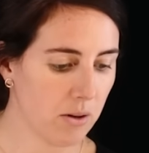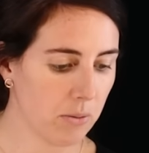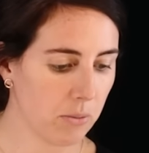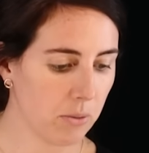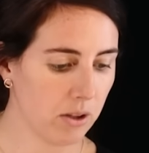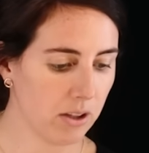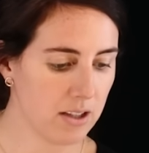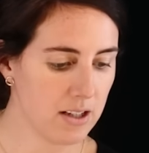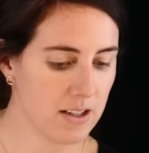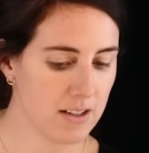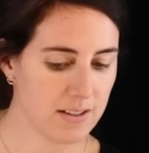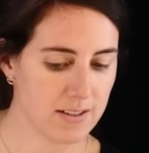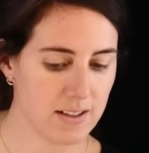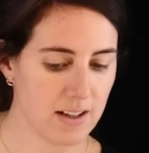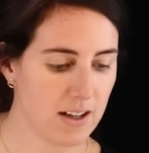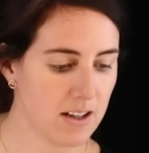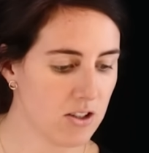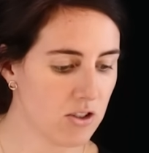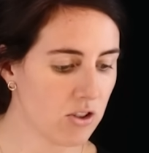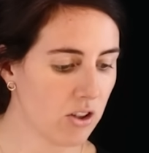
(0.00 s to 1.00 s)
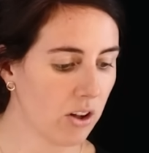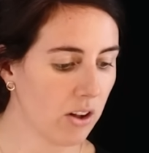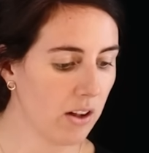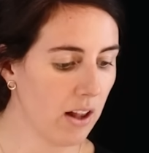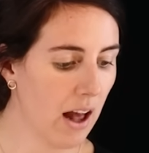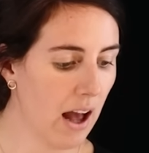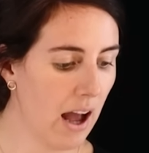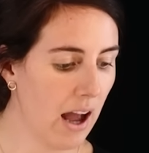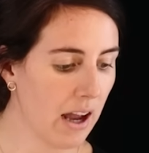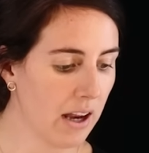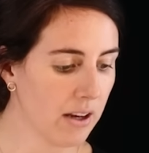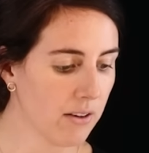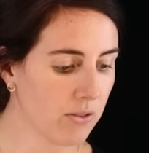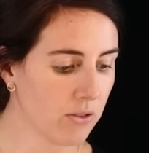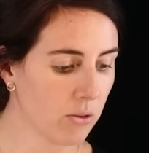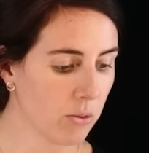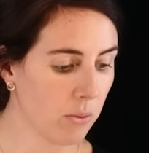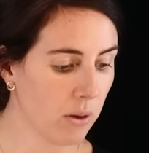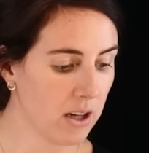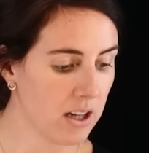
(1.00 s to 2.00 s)
release in July of
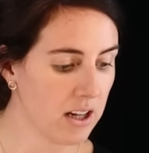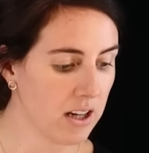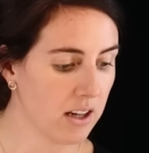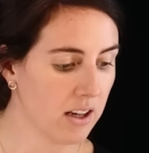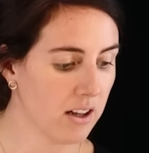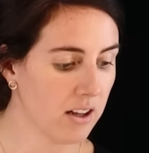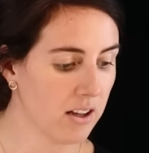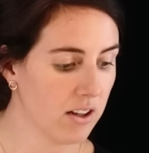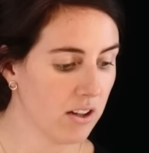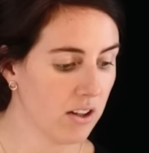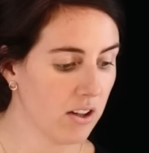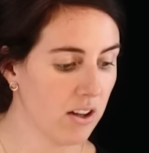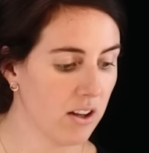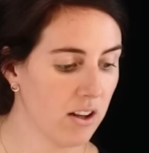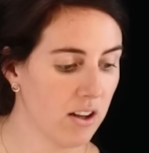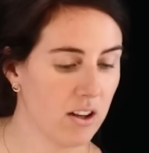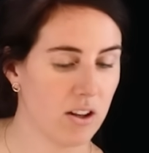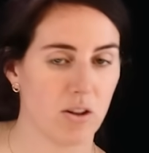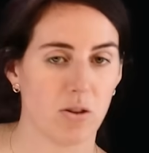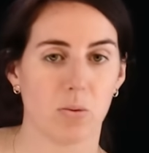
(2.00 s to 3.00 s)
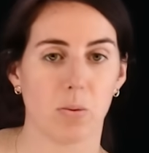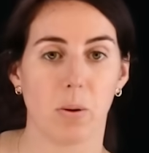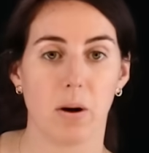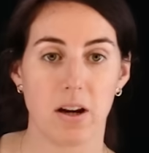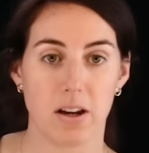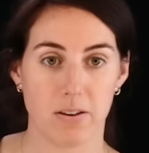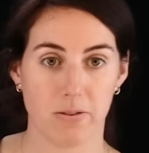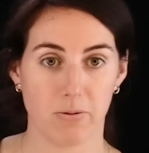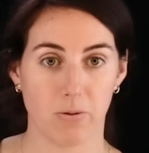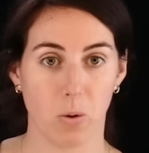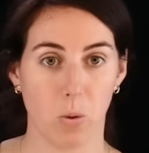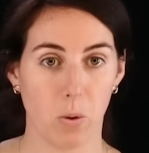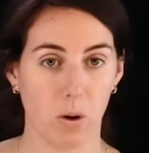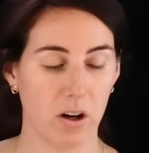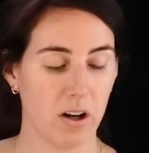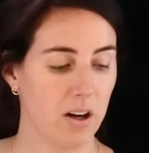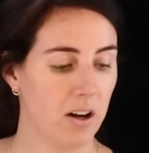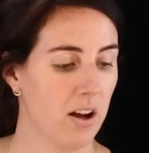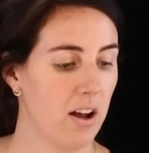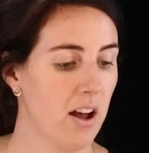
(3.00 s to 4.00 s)

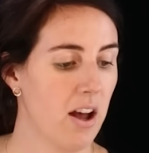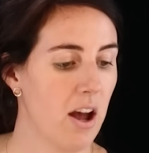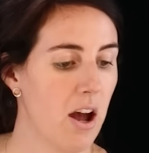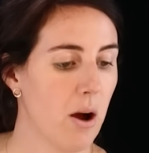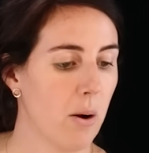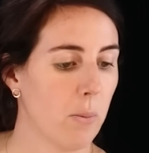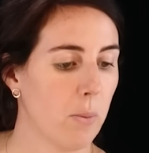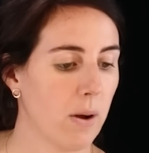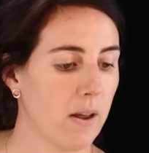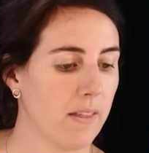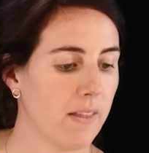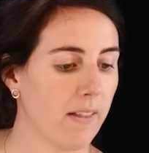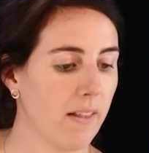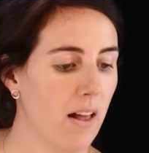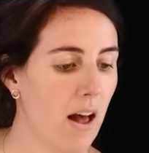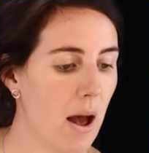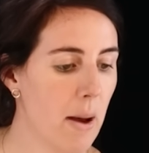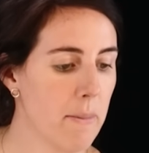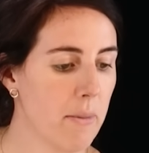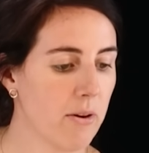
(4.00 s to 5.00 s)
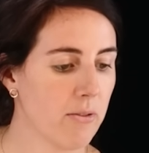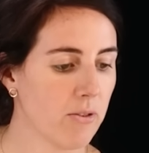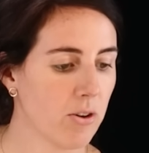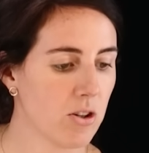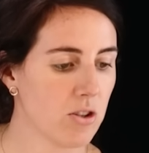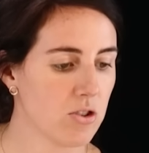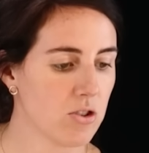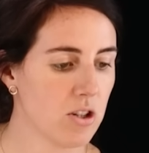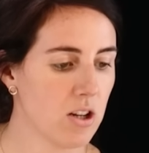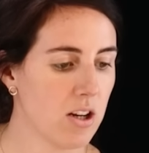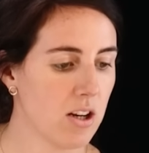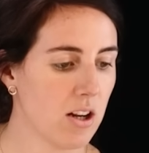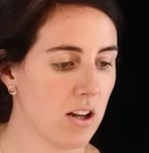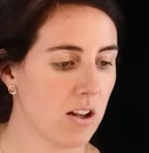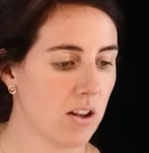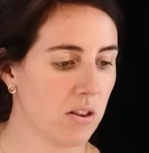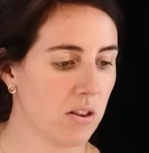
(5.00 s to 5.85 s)
2024 with Llama version